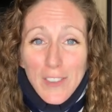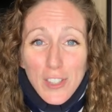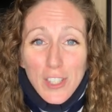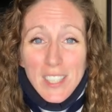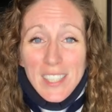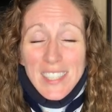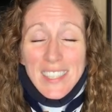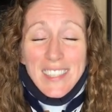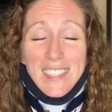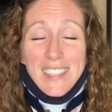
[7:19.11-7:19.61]

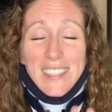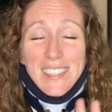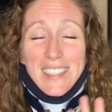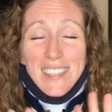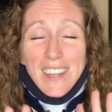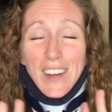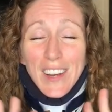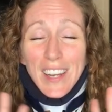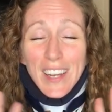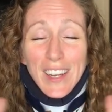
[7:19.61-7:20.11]
This
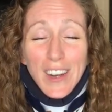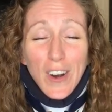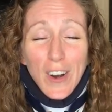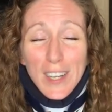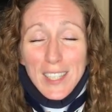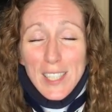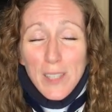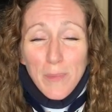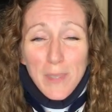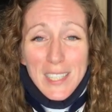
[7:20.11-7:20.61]
is an
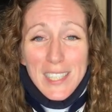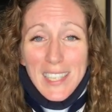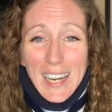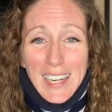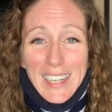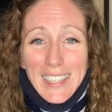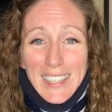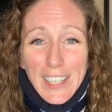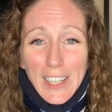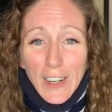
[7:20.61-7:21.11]
awesome,
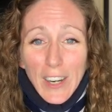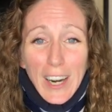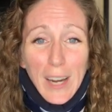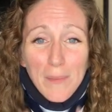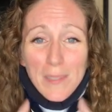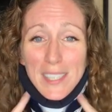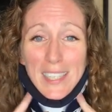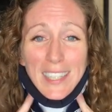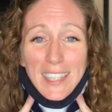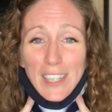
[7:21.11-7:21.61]
exciting year.
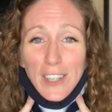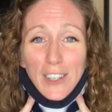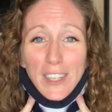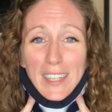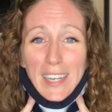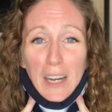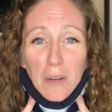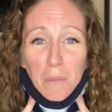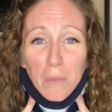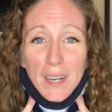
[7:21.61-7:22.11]
I'm sitting here in
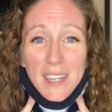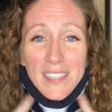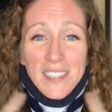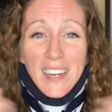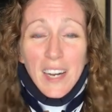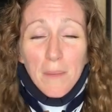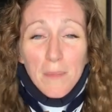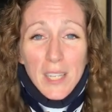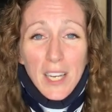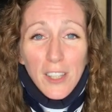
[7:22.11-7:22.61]
a neck brace,
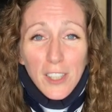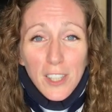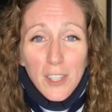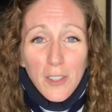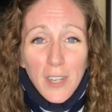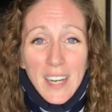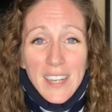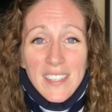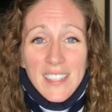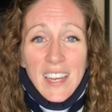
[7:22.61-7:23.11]
and I'm telling you
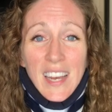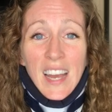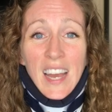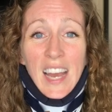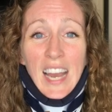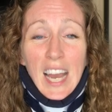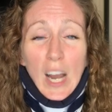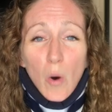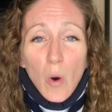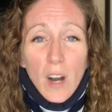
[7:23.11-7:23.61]
guys
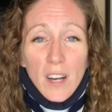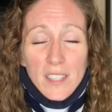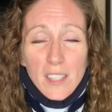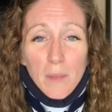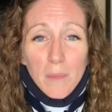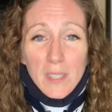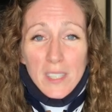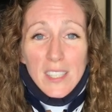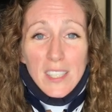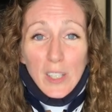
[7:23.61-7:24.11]
how
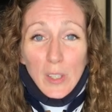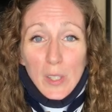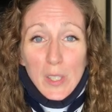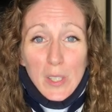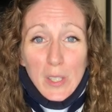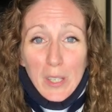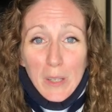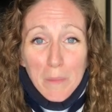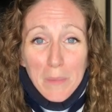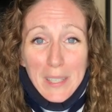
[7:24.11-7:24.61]
awesome this year
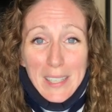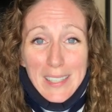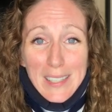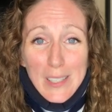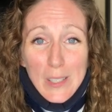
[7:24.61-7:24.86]
is going to be.